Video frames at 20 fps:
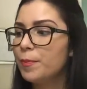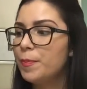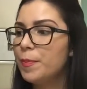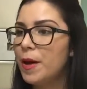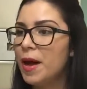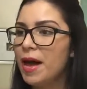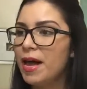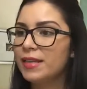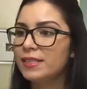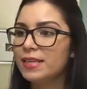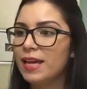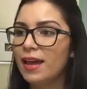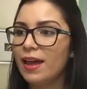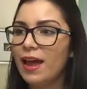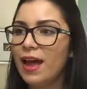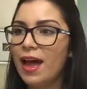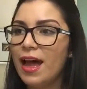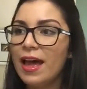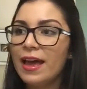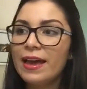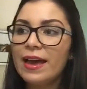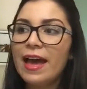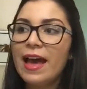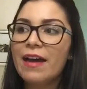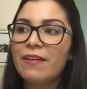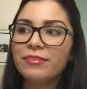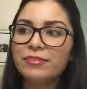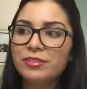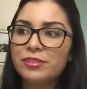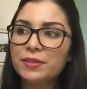But
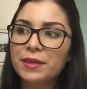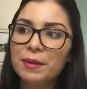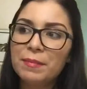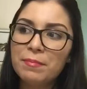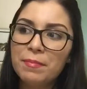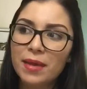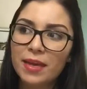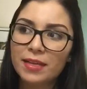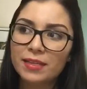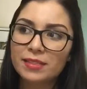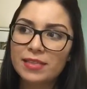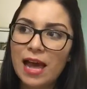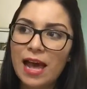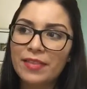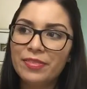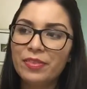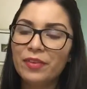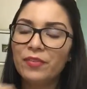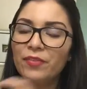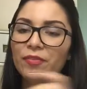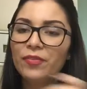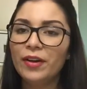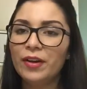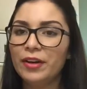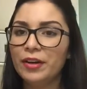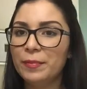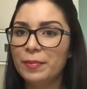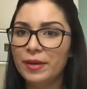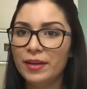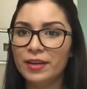I have to admit, at the
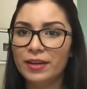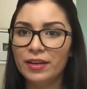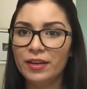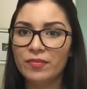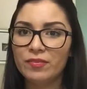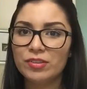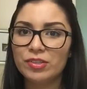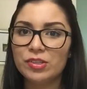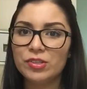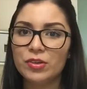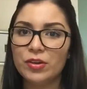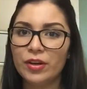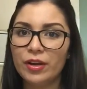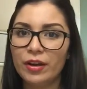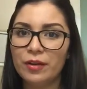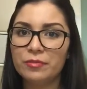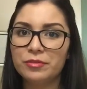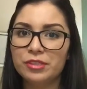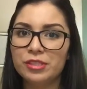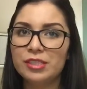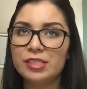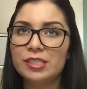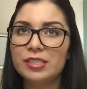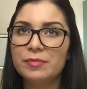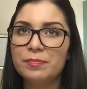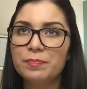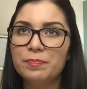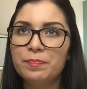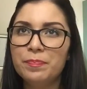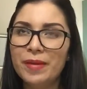very beginning of the story, I was
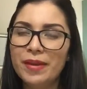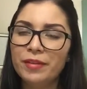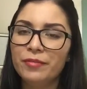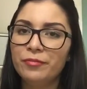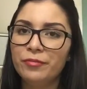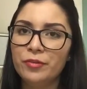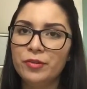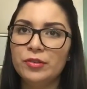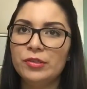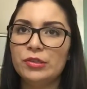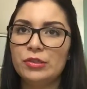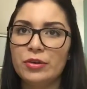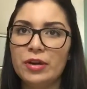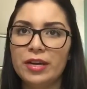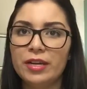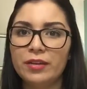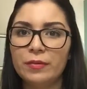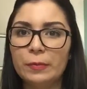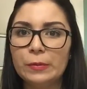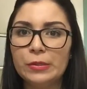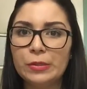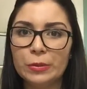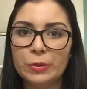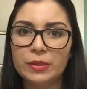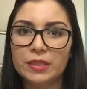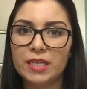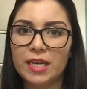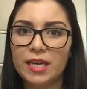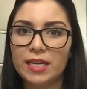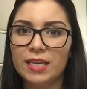a bit frustrated with
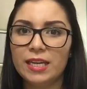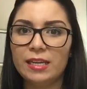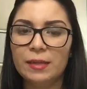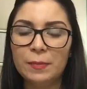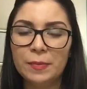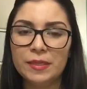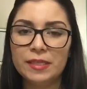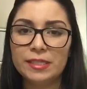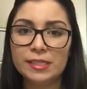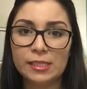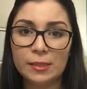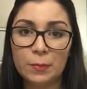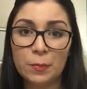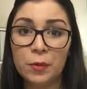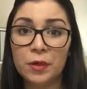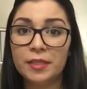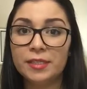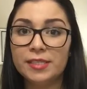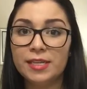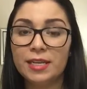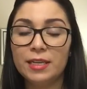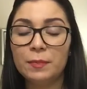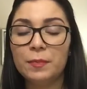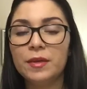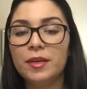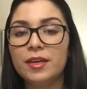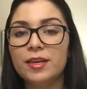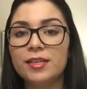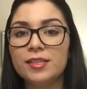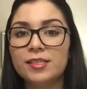Juliet and a bit disappointed
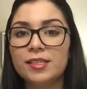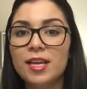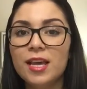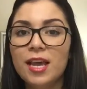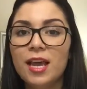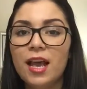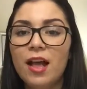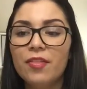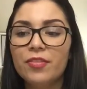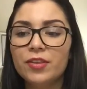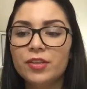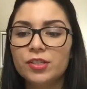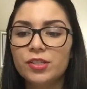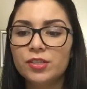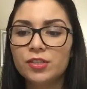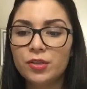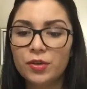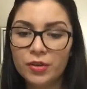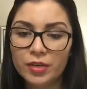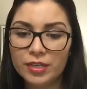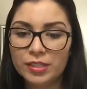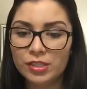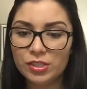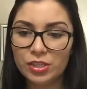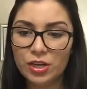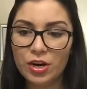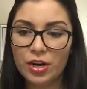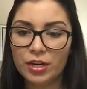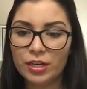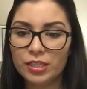because the story
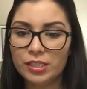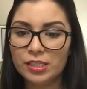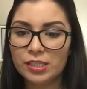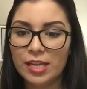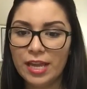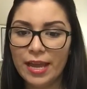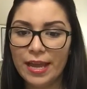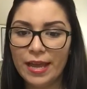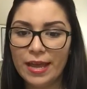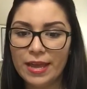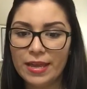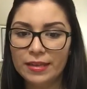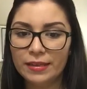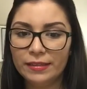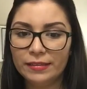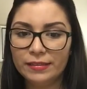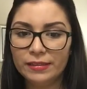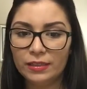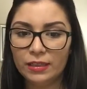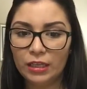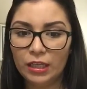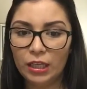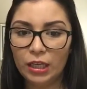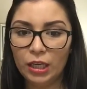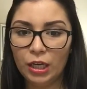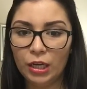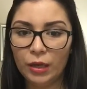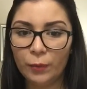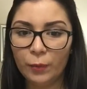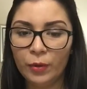starts and
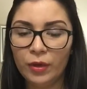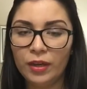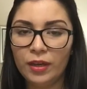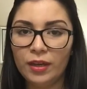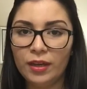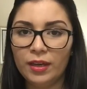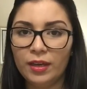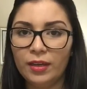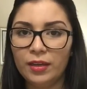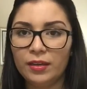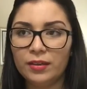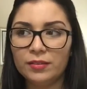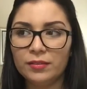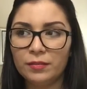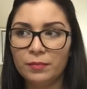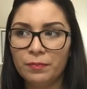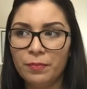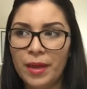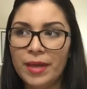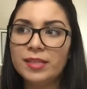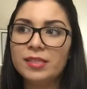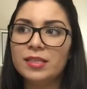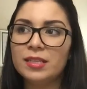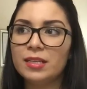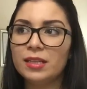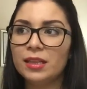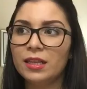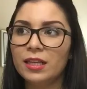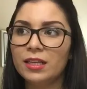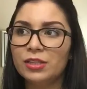we
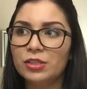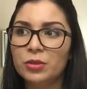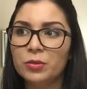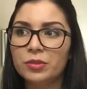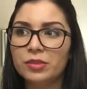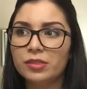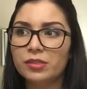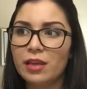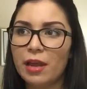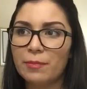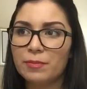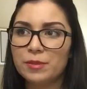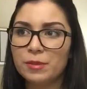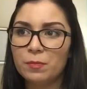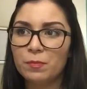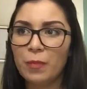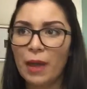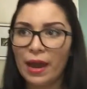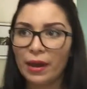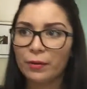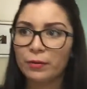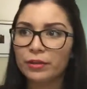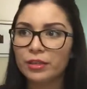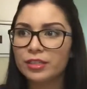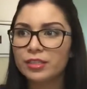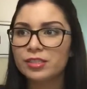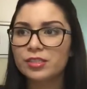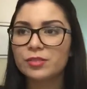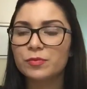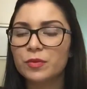basically took steps
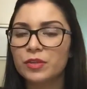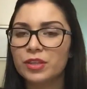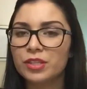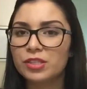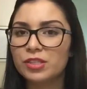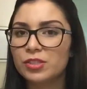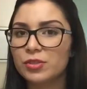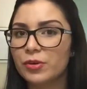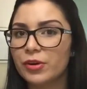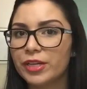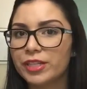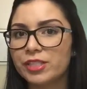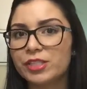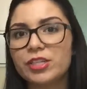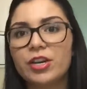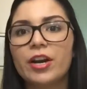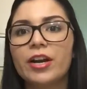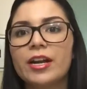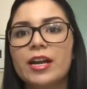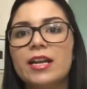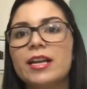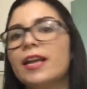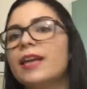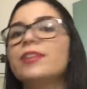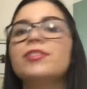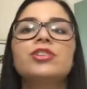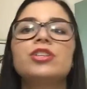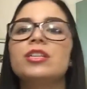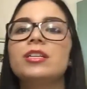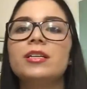backwards when the story started,
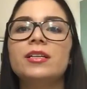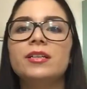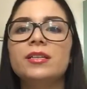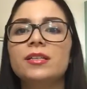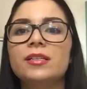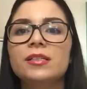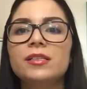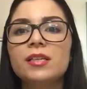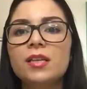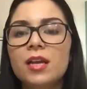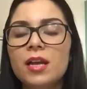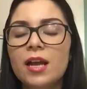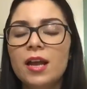and she is